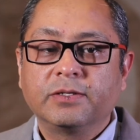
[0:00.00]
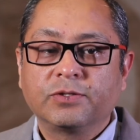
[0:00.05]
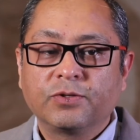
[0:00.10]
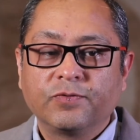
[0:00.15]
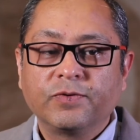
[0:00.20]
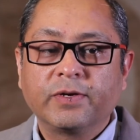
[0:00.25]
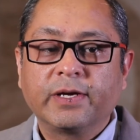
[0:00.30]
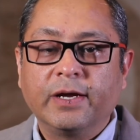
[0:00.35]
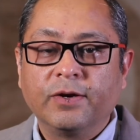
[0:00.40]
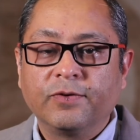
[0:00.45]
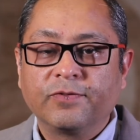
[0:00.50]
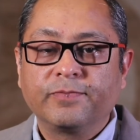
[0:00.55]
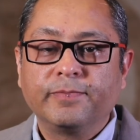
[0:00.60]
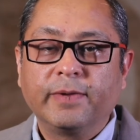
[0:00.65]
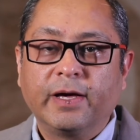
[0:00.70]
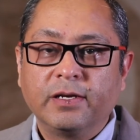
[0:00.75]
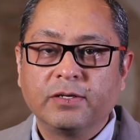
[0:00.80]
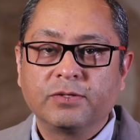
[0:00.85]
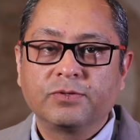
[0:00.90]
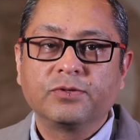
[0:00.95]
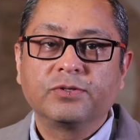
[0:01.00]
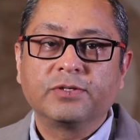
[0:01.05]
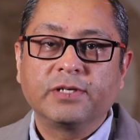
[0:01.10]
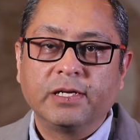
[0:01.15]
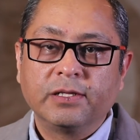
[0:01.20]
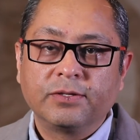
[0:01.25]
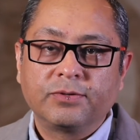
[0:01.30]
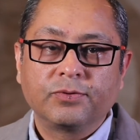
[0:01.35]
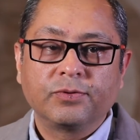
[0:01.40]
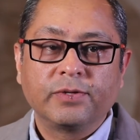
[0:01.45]
So we kind of managed to
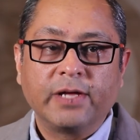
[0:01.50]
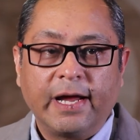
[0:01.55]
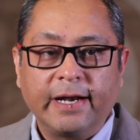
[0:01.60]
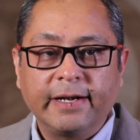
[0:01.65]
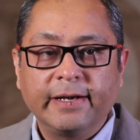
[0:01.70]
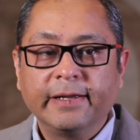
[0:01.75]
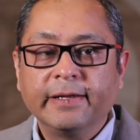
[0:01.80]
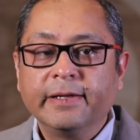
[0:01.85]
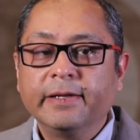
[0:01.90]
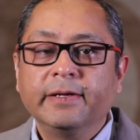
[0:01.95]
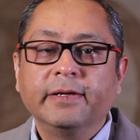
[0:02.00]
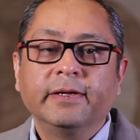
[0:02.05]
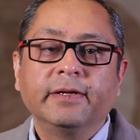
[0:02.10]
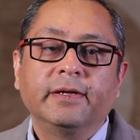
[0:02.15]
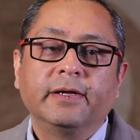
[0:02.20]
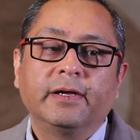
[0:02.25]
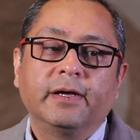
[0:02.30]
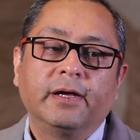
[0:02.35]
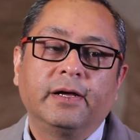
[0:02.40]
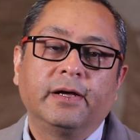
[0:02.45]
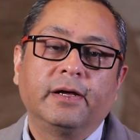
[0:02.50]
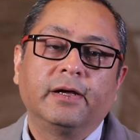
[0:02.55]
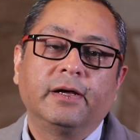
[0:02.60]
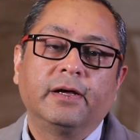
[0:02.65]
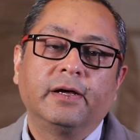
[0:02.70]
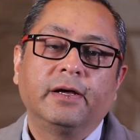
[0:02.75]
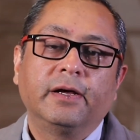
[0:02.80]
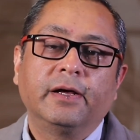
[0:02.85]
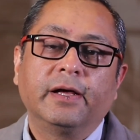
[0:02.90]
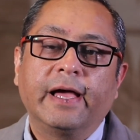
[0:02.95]
sail through that,
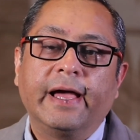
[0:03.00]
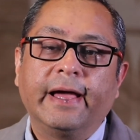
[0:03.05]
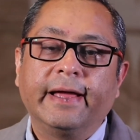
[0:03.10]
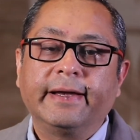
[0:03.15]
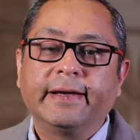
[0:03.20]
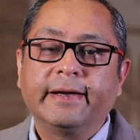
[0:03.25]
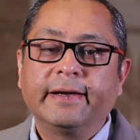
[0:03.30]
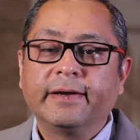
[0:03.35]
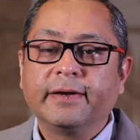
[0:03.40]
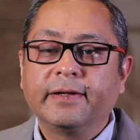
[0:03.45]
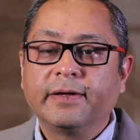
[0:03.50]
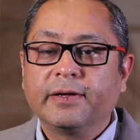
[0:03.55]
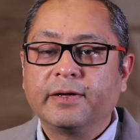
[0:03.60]
and